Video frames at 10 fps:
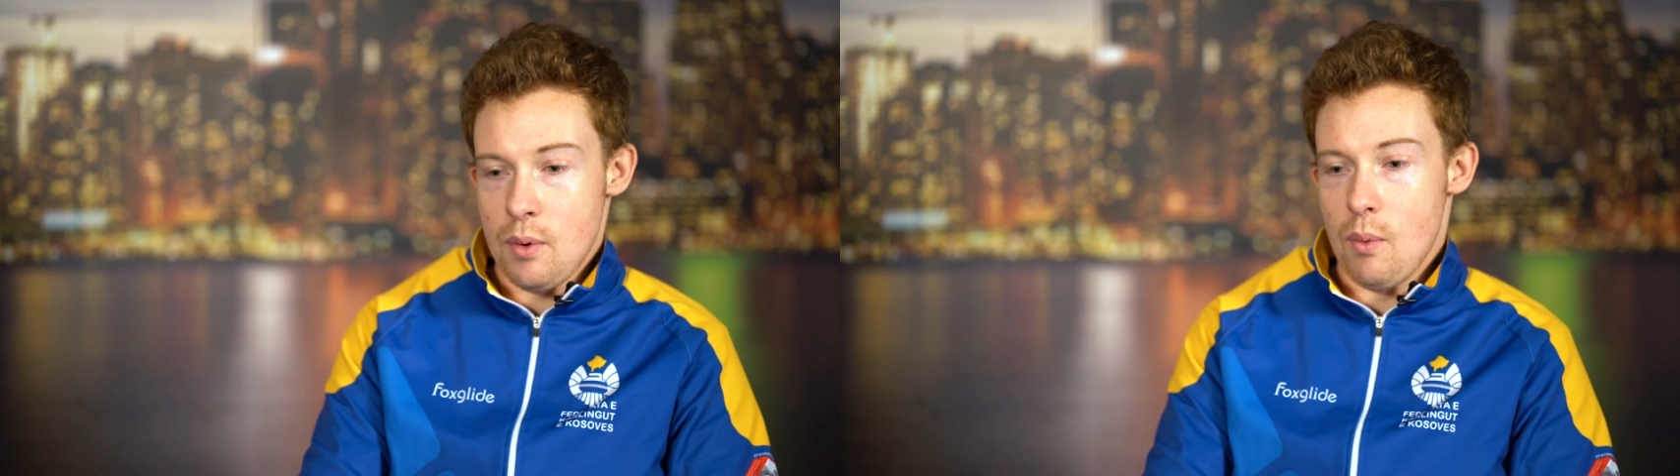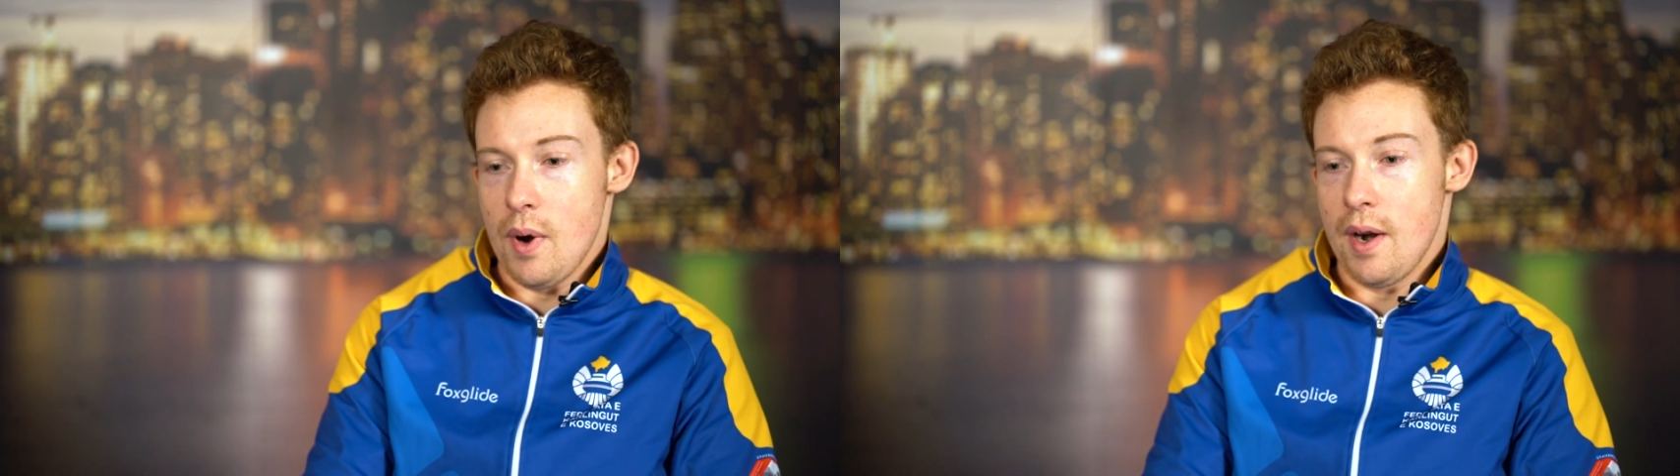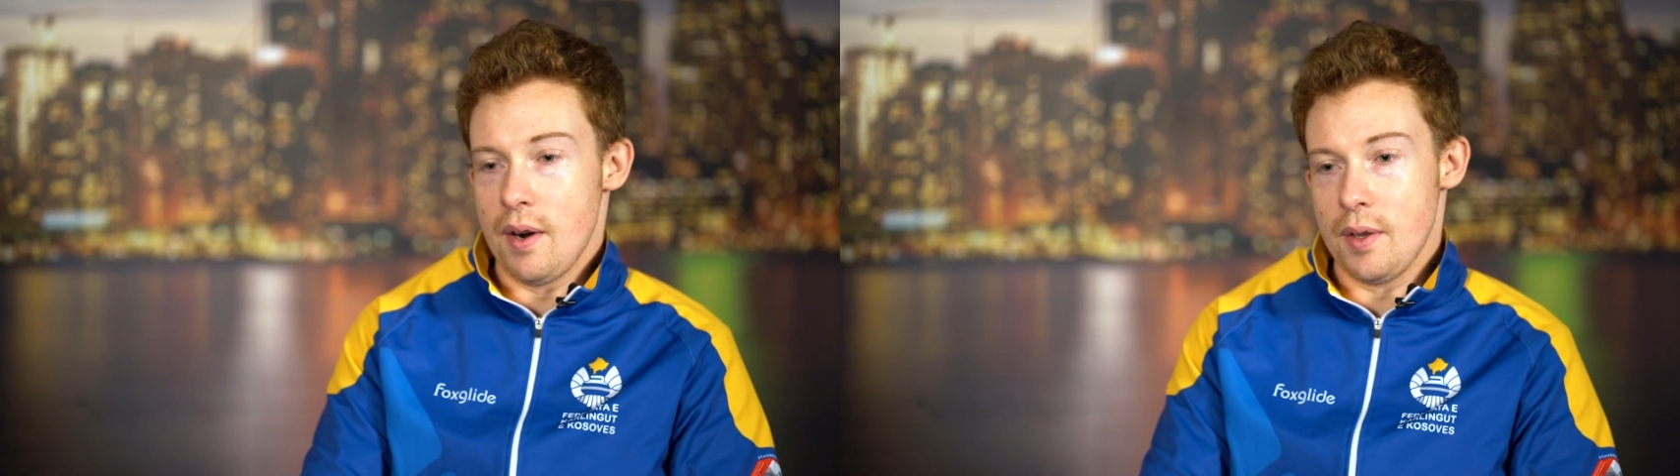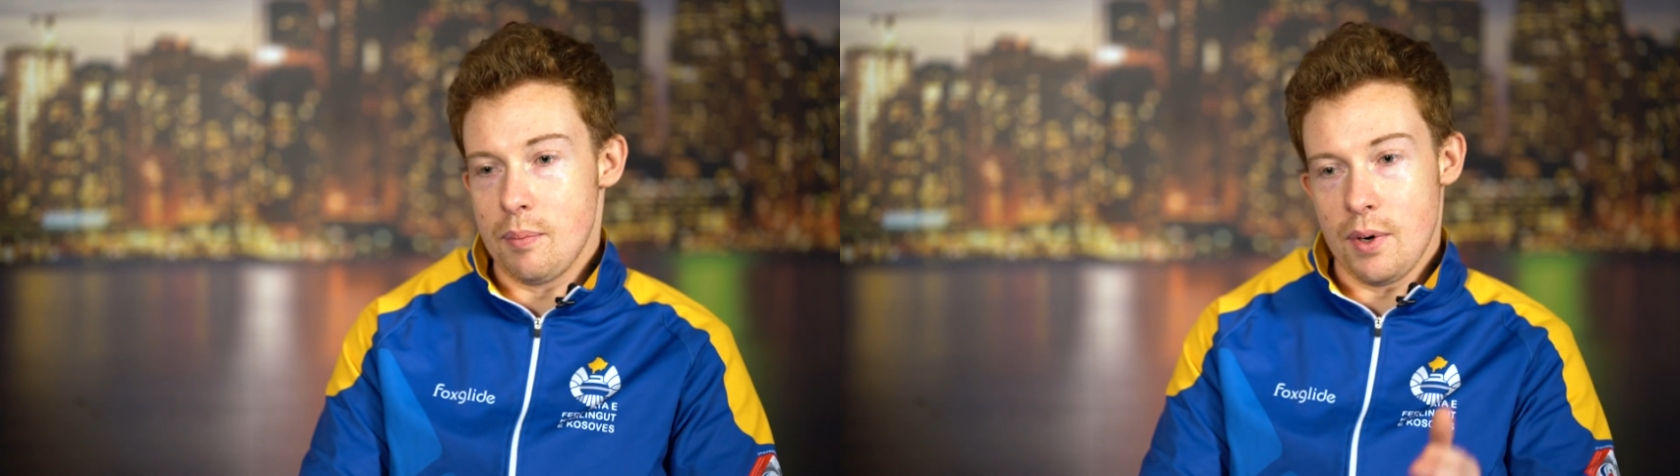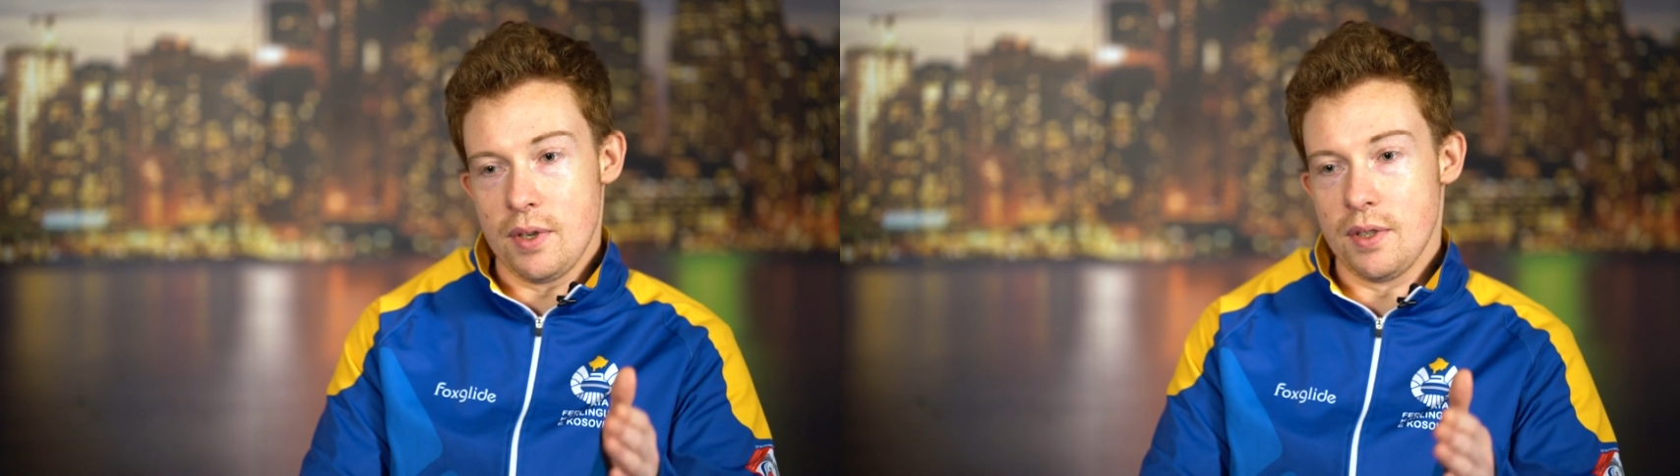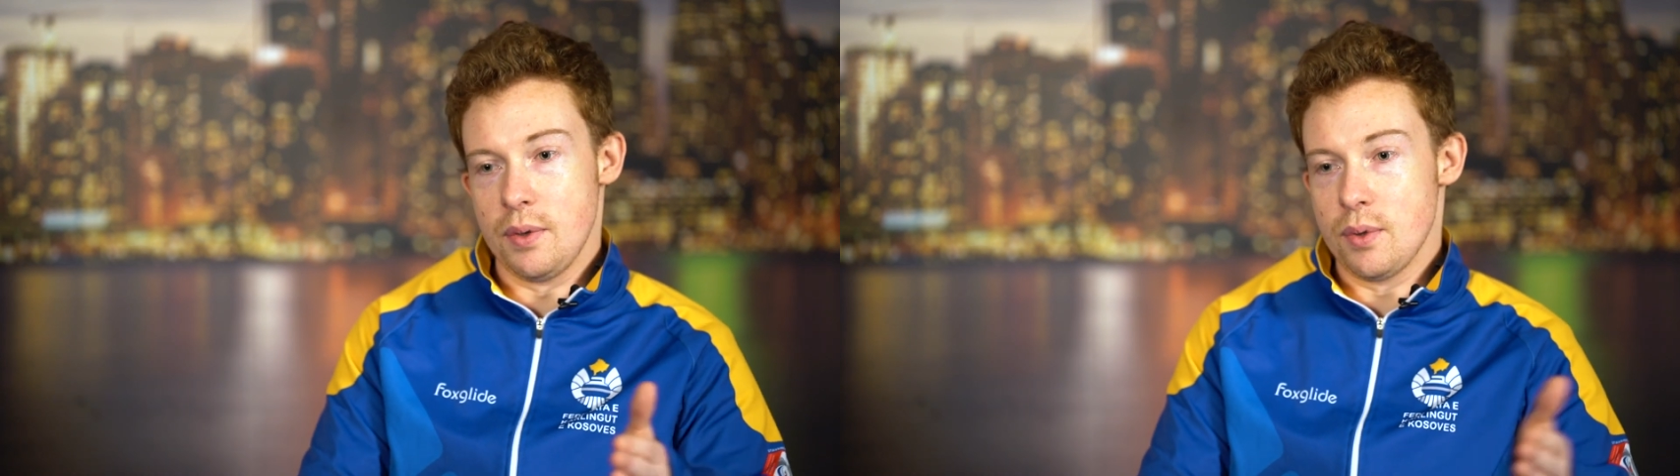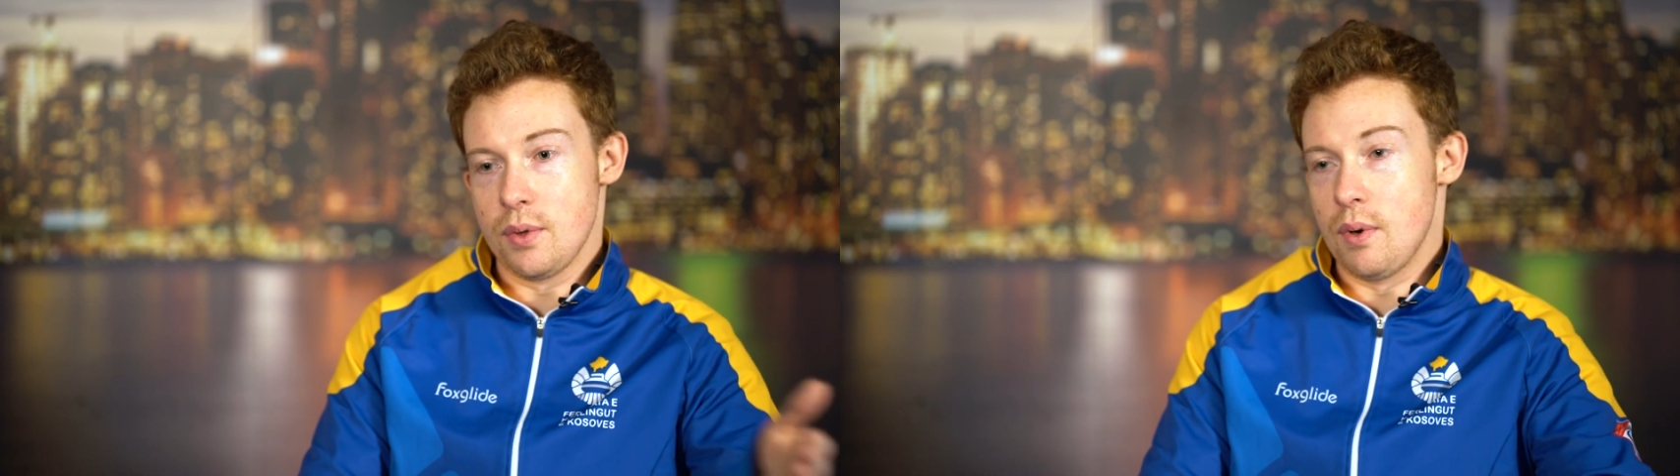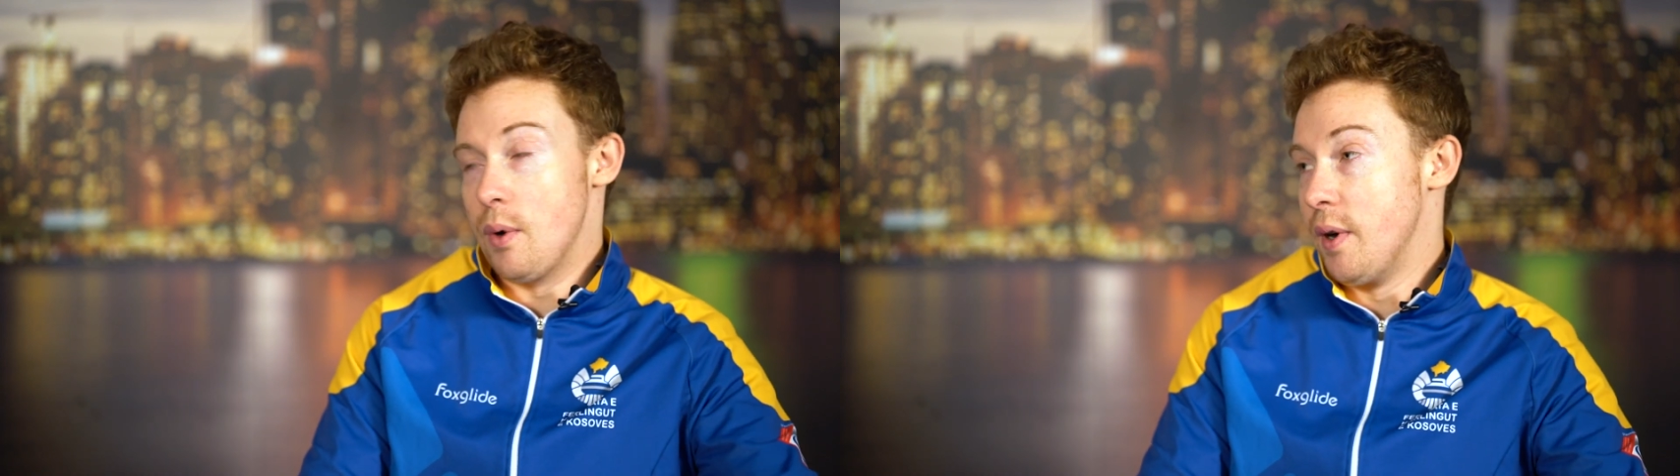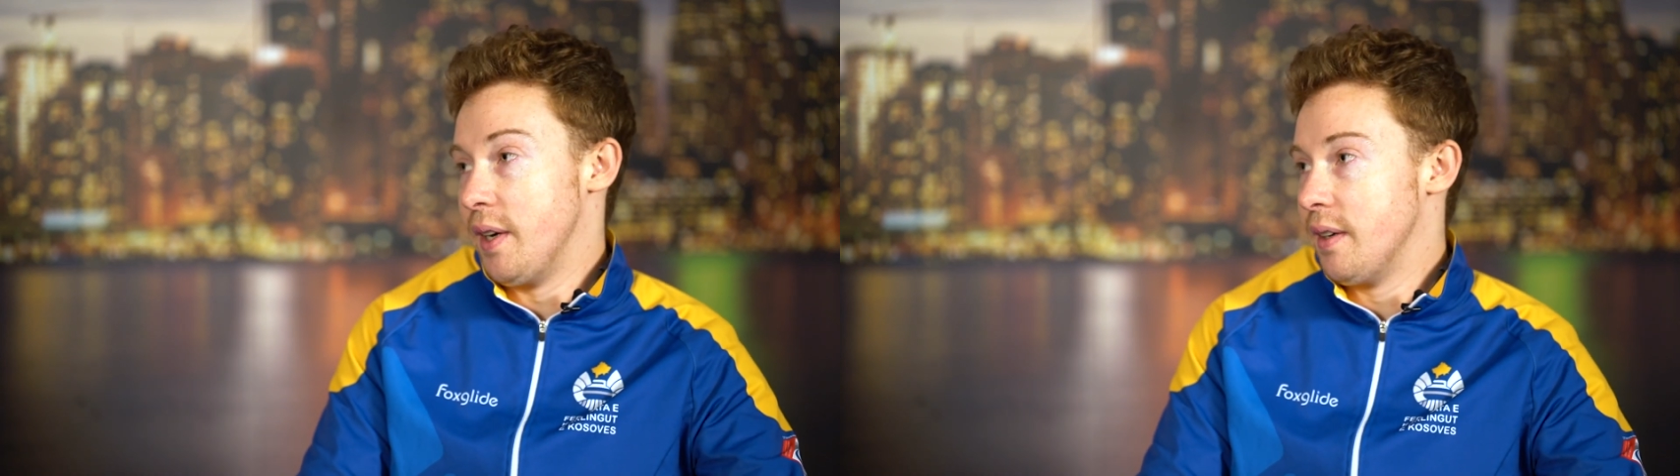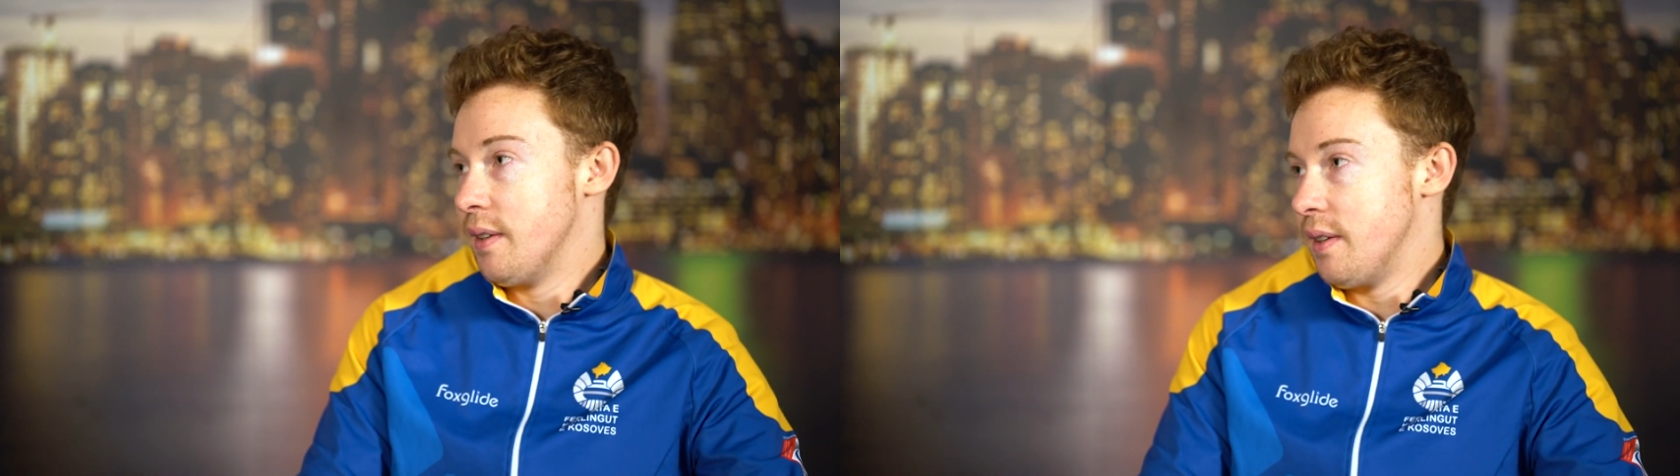where the person who's
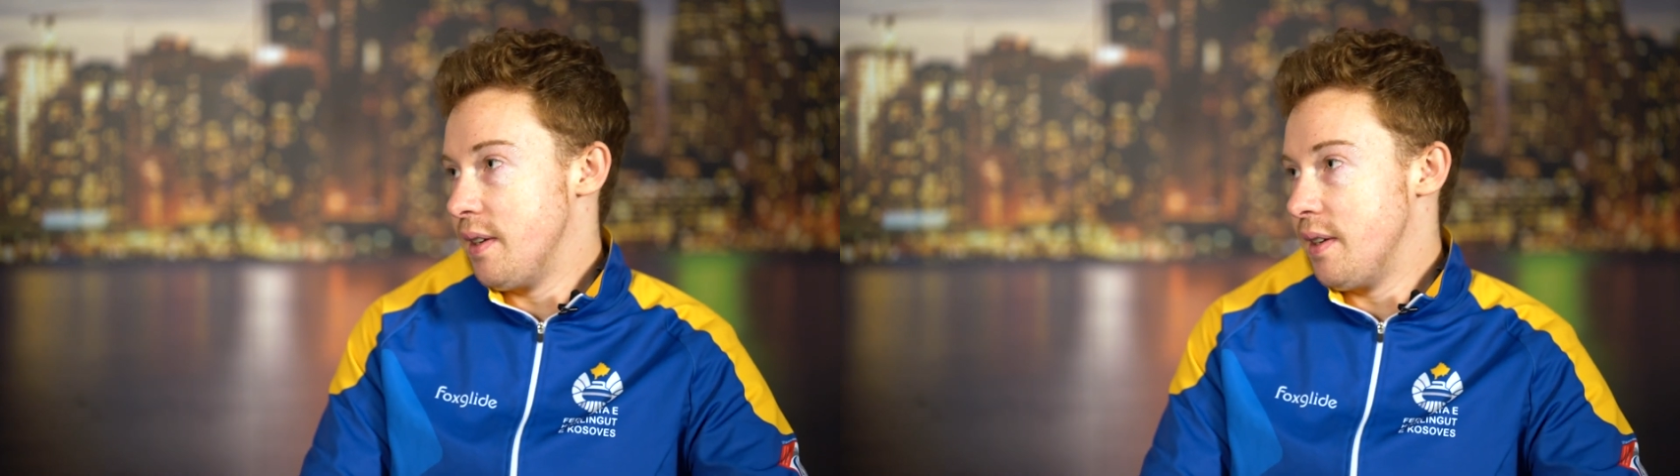throwing